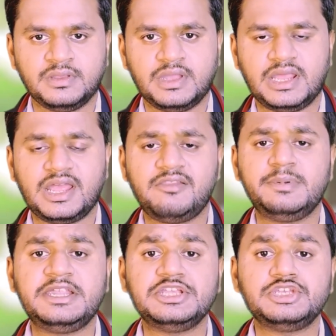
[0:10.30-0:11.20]
And I'll
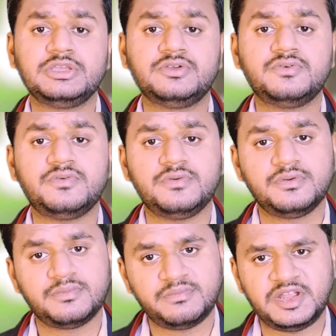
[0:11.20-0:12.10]
be teaching you
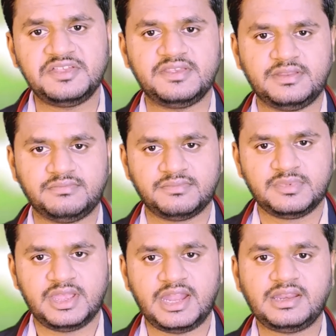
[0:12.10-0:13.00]
medicine
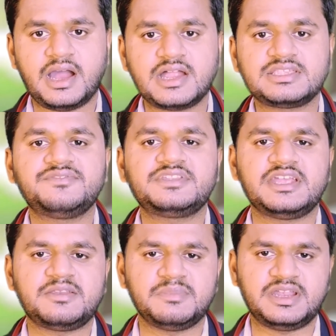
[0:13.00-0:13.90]
at Karshi
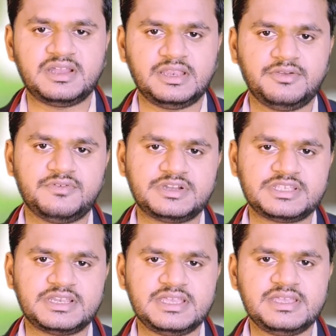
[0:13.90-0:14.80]
State Medical
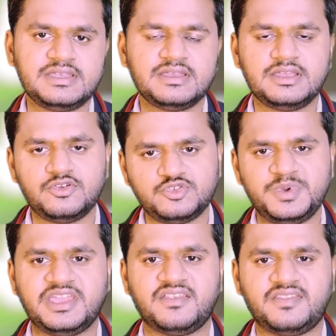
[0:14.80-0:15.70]
University in
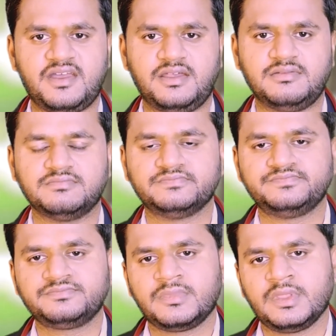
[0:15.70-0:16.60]
Uzbekistan.
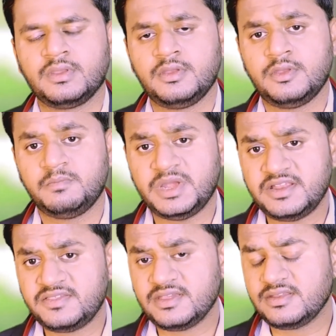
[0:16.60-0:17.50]

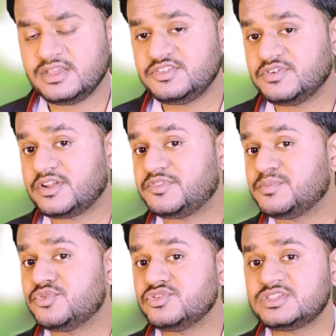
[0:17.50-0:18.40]
Medicine is one of the
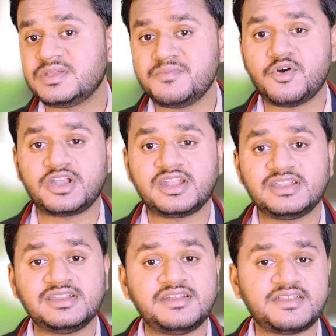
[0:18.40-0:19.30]
most important
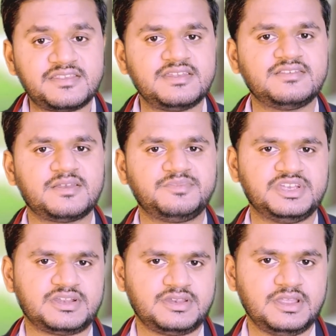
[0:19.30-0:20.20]
and interesting
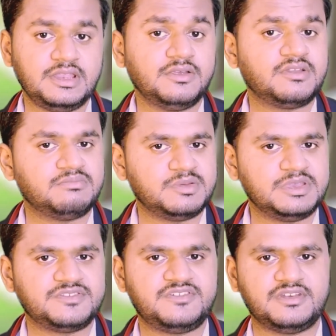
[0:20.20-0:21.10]
subject in your
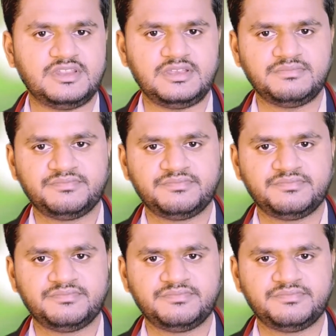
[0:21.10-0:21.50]
MBBS journey.